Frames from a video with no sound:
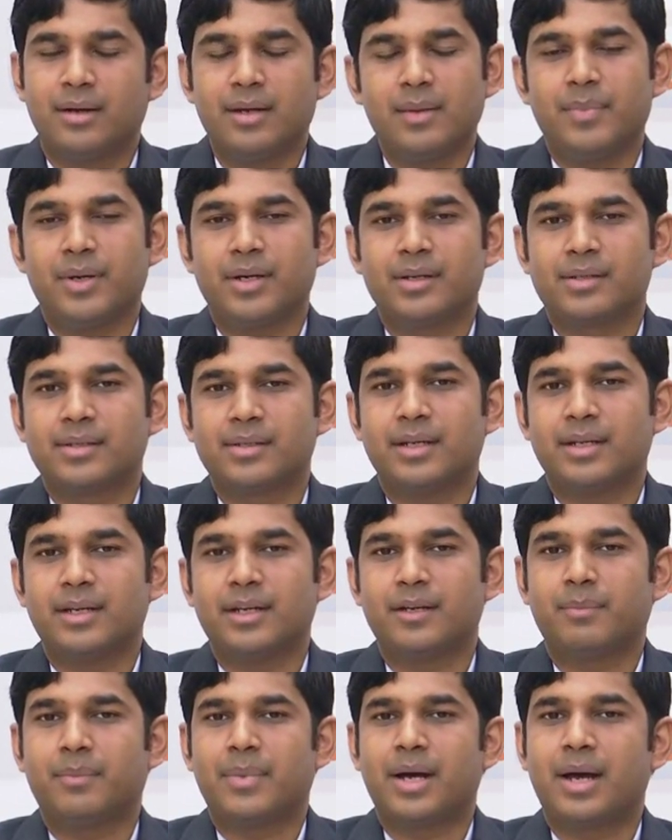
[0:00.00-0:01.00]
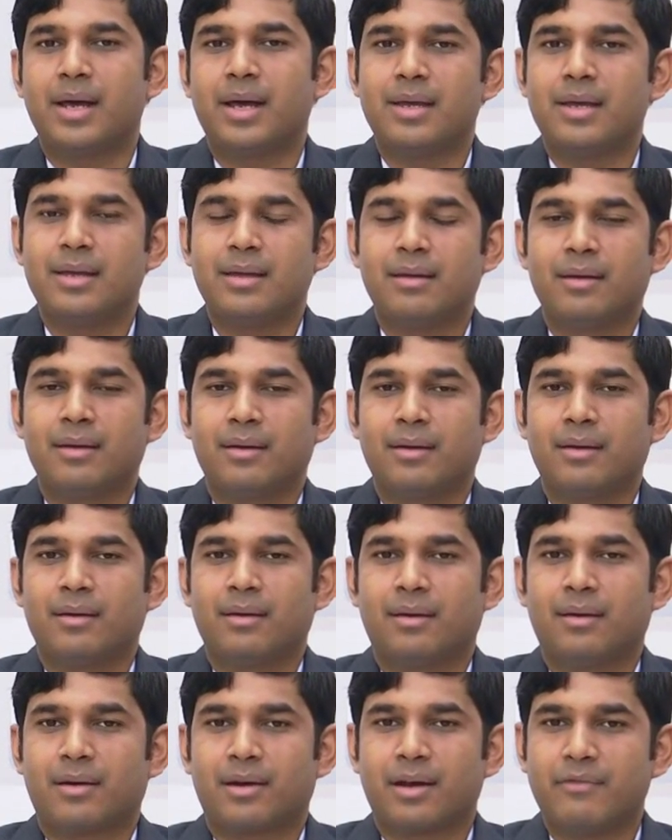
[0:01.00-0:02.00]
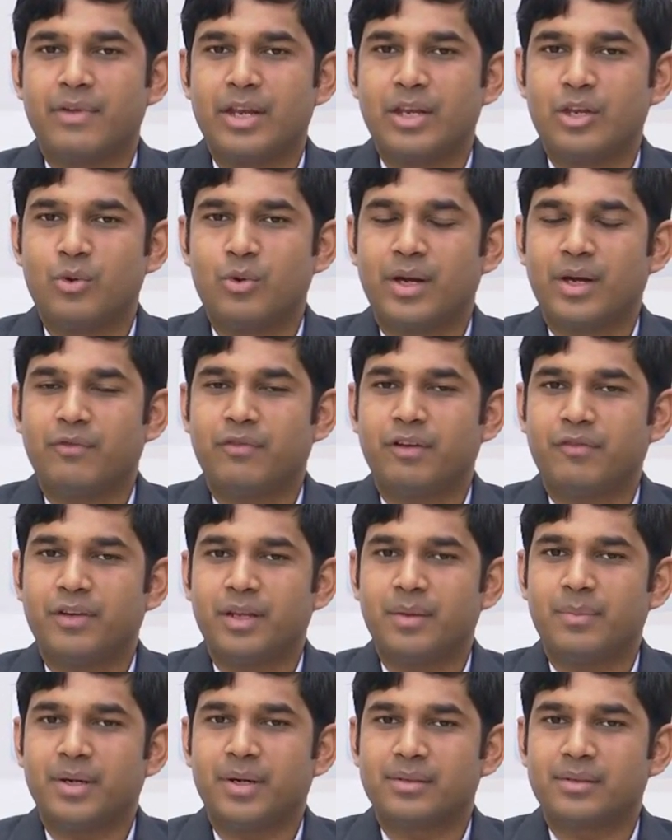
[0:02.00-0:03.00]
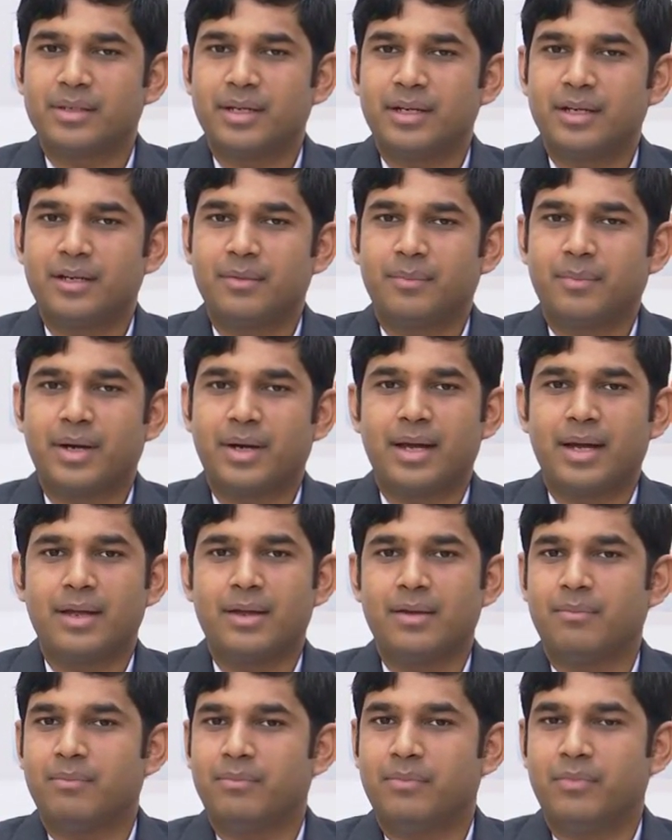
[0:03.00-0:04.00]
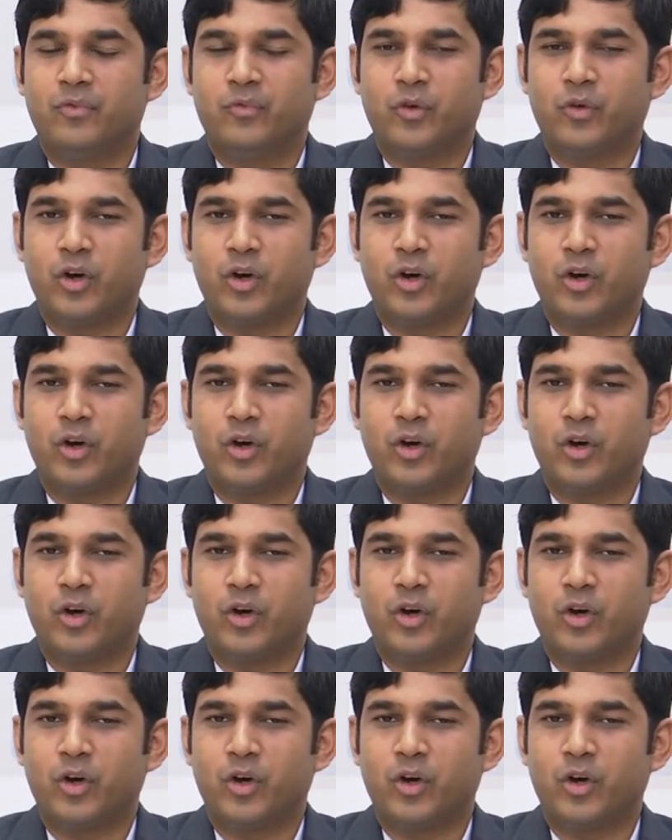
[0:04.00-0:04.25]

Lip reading: 30% by revenue and 50% by